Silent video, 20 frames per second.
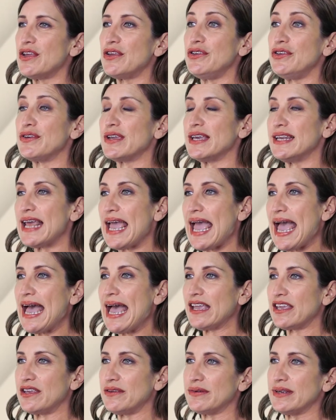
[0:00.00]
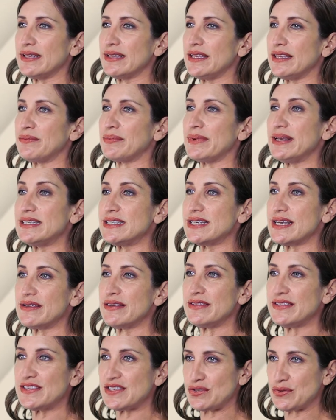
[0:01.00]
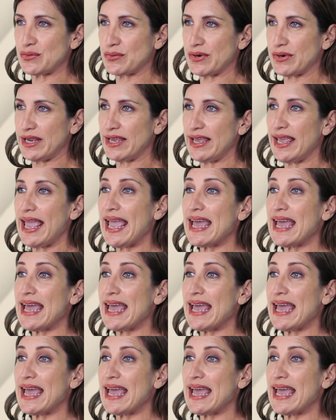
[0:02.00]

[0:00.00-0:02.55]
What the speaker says: you can accurately retell the story